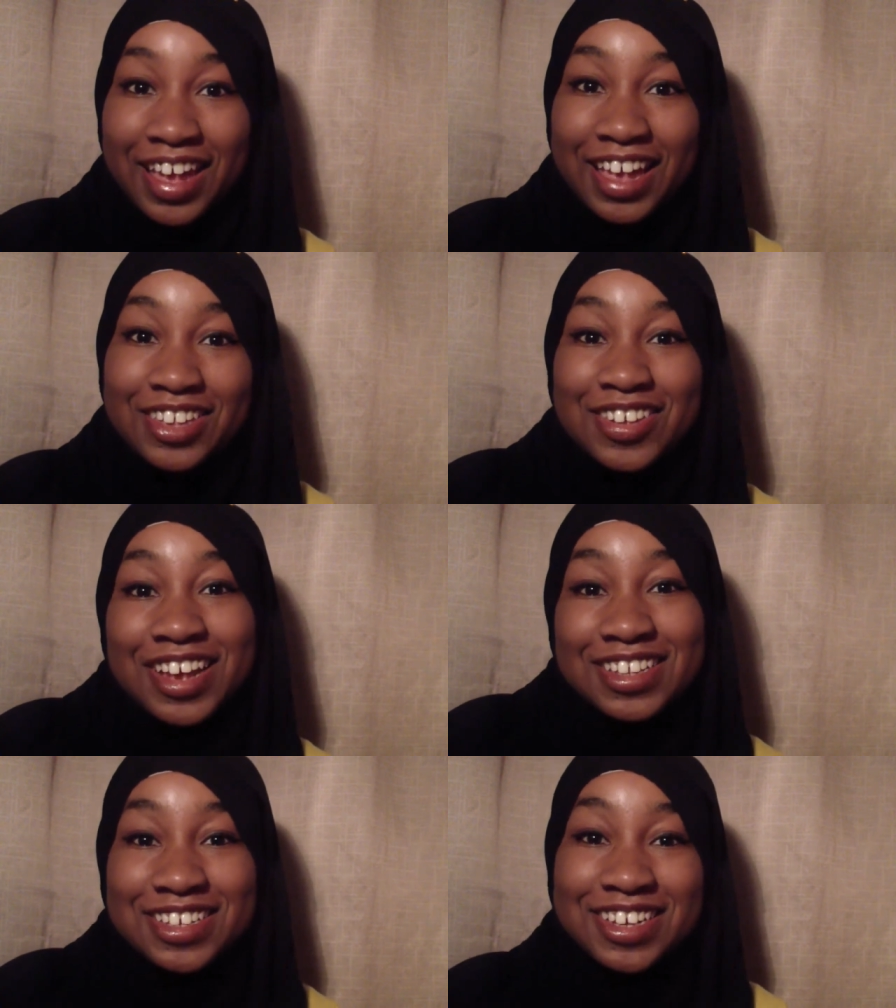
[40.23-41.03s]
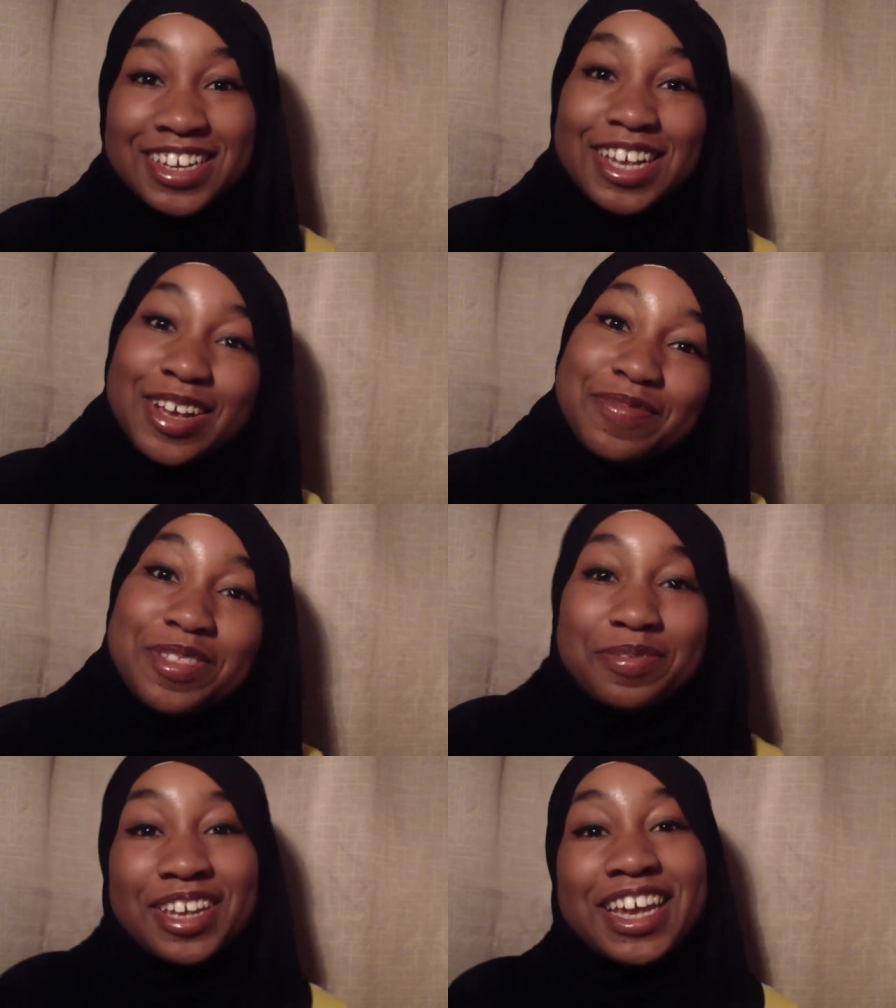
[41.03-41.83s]
and you guys are gonna come
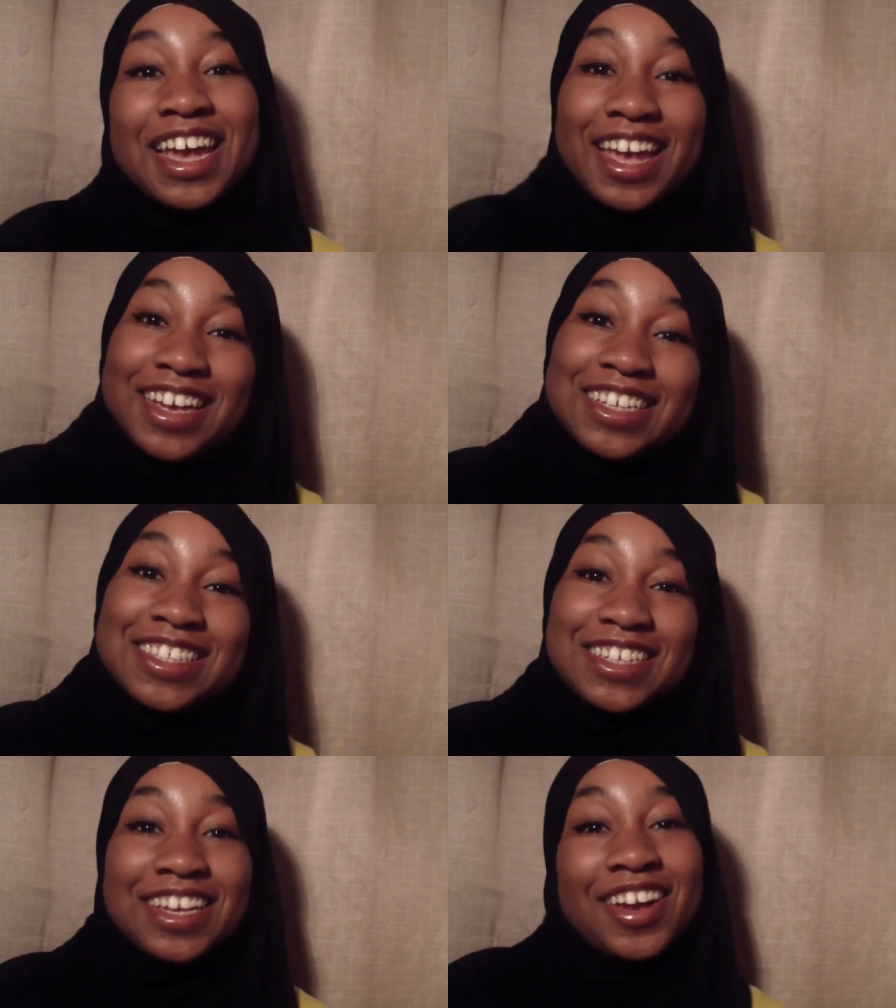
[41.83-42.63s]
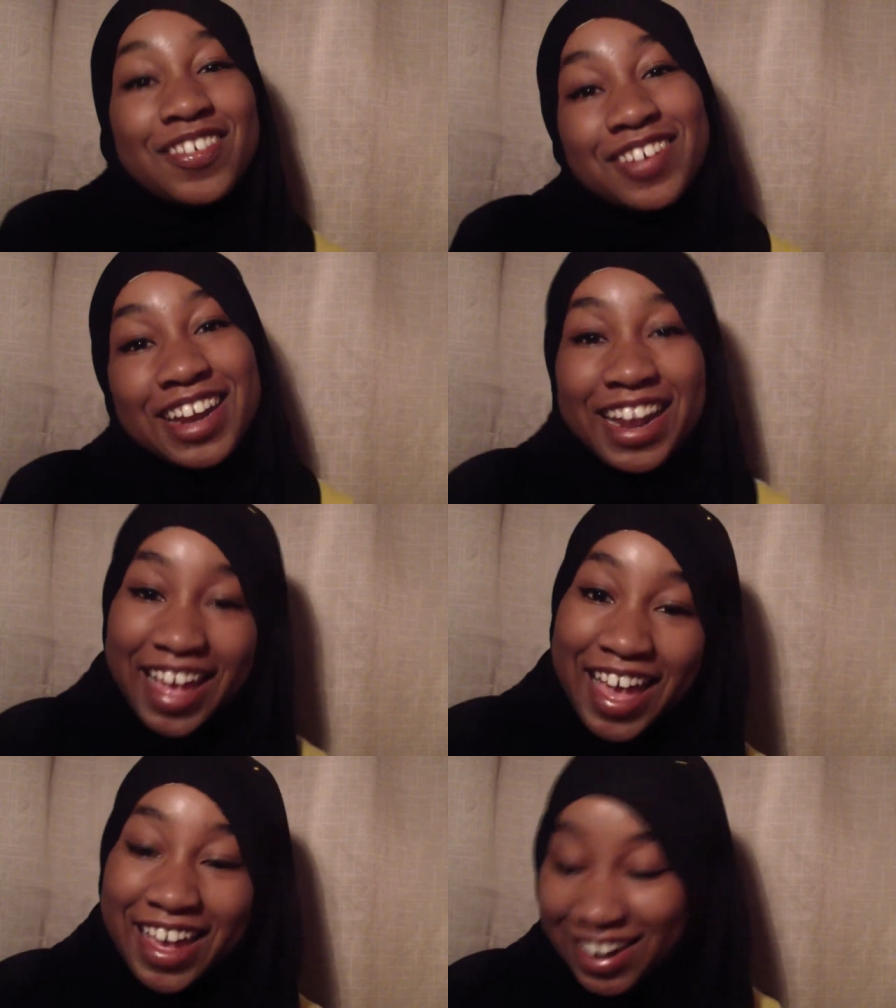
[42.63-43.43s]
with me and see what I
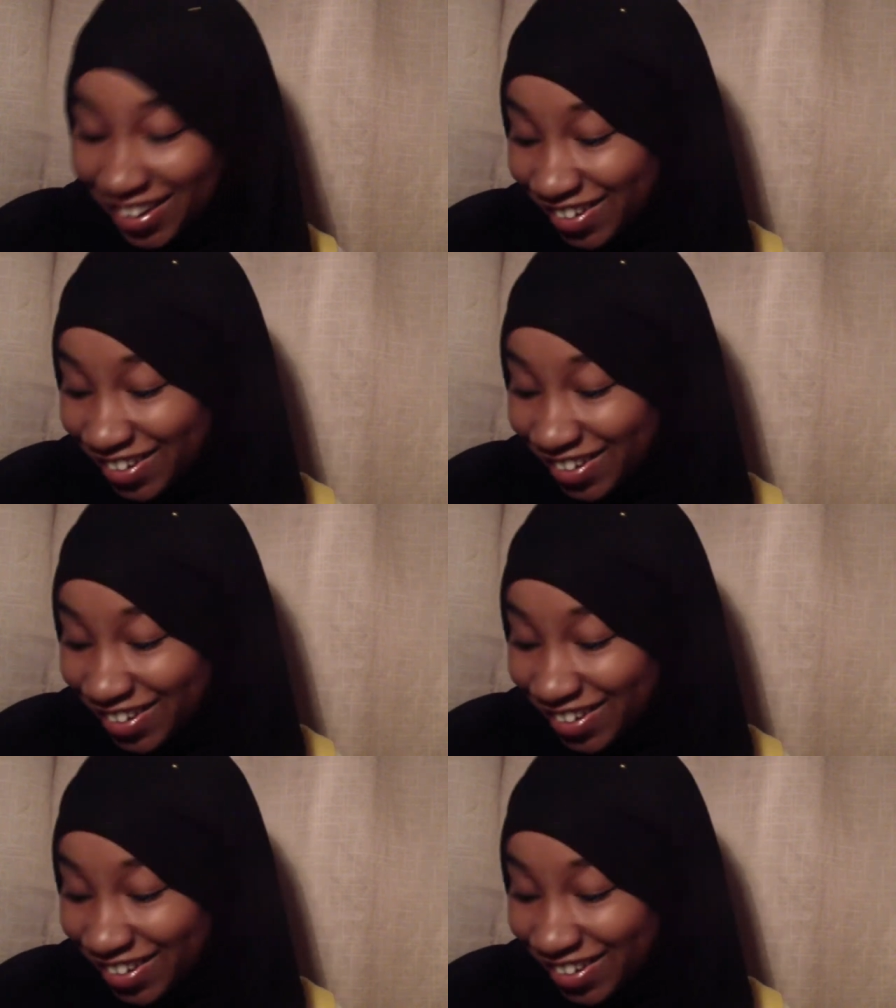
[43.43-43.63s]
got.